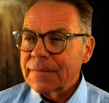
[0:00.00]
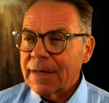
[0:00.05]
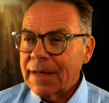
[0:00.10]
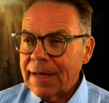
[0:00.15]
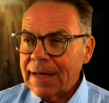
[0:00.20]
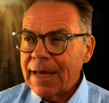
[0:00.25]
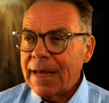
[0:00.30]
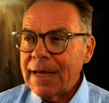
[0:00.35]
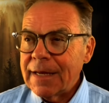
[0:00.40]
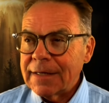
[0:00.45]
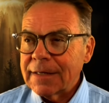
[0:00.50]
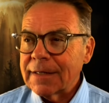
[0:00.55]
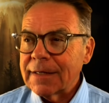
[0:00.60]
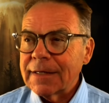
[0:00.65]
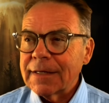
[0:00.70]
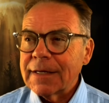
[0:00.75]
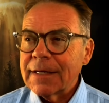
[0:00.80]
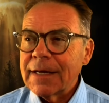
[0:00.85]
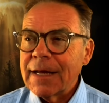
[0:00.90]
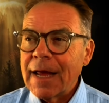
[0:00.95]
A
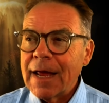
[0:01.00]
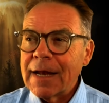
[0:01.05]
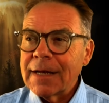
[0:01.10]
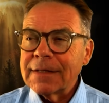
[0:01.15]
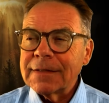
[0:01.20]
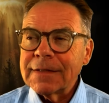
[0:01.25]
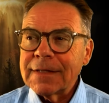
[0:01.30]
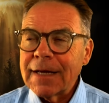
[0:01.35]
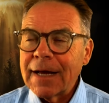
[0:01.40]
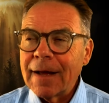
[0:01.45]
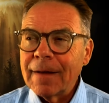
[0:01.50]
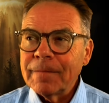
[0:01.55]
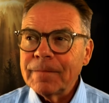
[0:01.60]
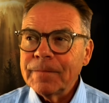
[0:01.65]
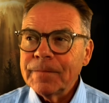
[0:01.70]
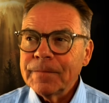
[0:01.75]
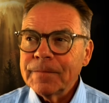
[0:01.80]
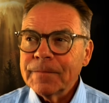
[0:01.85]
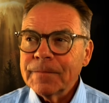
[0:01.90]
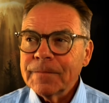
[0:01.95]
healing. And I
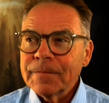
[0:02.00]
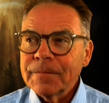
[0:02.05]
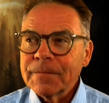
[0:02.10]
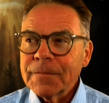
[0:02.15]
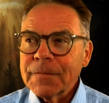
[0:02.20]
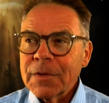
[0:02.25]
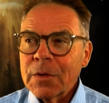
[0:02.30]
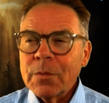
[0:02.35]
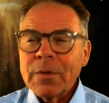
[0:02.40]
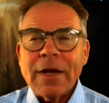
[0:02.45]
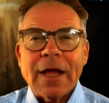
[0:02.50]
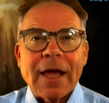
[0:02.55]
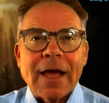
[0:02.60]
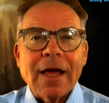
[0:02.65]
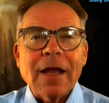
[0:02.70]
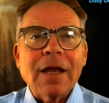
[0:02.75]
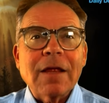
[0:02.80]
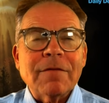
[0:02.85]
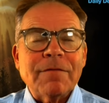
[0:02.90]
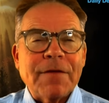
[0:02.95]
want
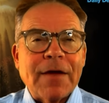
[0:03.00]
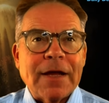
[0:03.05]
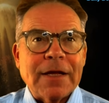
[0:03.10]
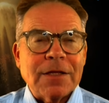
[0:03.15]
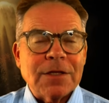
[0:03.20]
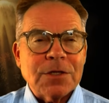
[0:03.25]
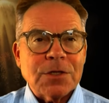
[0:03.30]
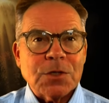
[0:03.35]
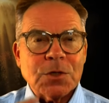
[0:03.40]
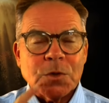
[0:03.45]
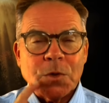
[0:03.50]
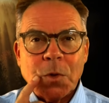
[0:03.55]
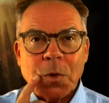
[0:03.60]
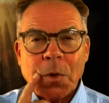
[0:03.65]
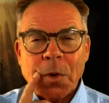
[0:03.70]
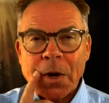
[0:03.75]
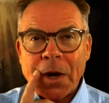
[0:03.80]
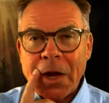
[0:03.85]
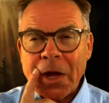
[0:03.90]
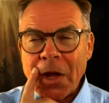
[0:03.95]
to elevate the
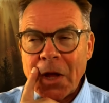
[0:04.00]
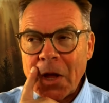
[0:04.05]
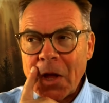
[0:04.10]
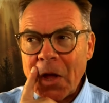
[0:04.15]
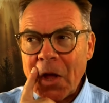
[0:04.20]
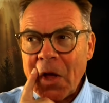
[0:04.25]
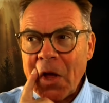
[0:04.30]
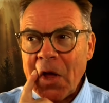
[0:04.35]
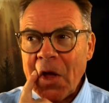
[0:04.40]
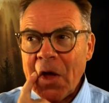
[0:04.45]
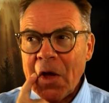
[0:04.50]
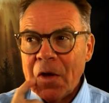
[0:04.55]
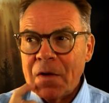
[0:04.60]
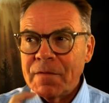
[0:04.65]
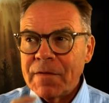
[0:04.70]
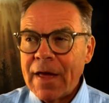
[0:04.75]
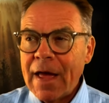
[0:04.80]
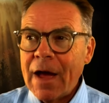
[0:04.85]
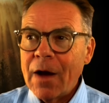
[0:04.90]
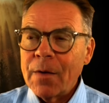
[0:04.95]
story
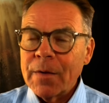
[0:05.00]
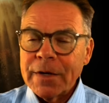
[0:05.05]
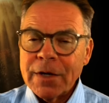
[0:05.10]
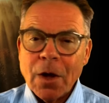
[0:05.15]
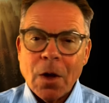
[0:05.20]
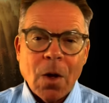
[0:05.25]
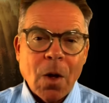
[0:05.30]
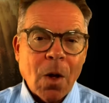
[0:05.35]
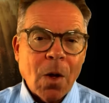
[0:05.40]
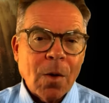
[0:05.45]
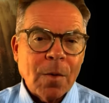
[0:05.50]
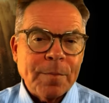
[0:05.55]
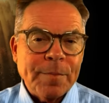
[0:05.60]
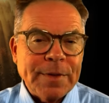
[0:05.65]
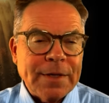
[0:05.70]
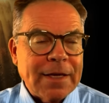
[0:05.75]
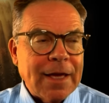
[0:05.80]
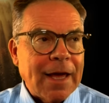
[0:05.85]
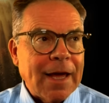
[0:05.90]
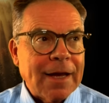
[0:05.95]
of how it all
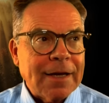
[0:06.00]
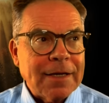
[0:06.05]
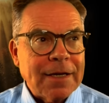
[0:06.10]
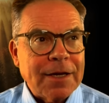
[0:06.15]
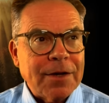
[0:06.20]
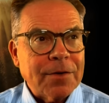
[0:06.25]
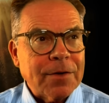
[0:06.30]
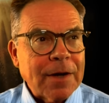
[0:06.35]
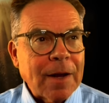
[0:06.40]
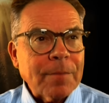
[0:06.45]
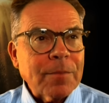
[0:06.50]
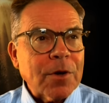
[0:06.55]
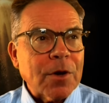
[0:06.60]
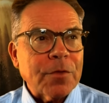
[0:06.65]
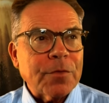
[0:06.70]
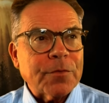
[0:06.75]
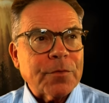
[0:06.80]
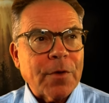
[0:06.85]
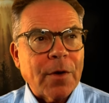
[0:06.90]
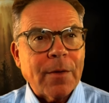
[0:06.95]
began here. And I'm
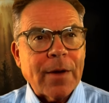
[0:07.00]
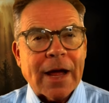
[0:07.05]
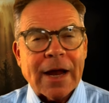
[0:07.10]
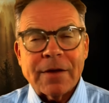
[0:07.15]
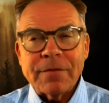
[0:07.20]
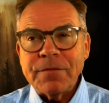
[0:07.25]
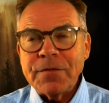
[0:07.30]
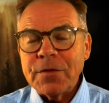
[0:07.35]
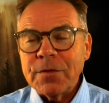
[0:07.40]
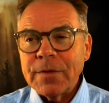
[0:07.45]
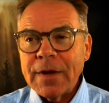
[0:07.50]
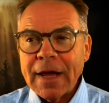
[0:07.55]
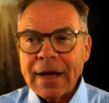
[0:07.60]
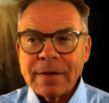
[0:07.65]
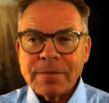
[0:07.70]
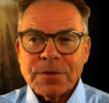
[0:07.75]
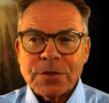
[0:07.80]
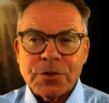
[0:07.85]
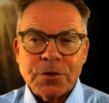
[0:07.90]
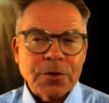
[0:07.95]
going to throw out a few
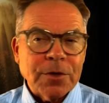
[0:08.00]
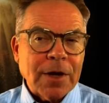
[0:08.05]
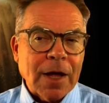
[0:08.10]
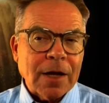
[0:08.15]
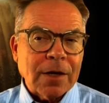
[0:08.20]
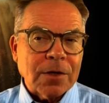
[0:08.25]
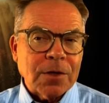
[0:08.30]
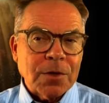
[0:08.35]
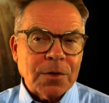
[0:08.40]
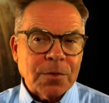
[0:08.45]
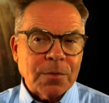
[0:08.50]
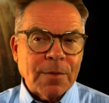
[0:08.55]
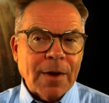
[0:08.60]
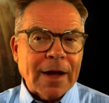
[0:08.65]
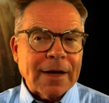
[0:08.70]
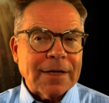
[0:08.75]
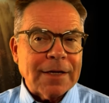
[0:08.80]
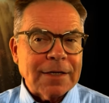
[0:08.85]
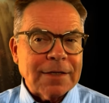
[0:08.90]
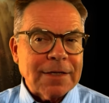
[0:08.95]
names you're not going to
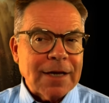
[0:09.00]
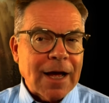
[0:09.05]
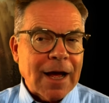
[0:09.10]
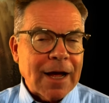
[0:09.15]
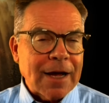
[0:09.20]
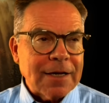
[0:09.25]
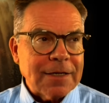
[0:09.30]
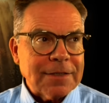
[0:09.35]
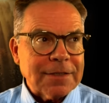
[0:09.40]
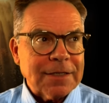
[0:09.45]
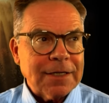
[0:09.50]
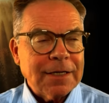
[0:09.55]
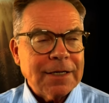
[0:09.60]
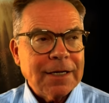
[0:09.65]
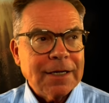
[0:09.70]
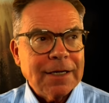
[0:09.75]
recognize.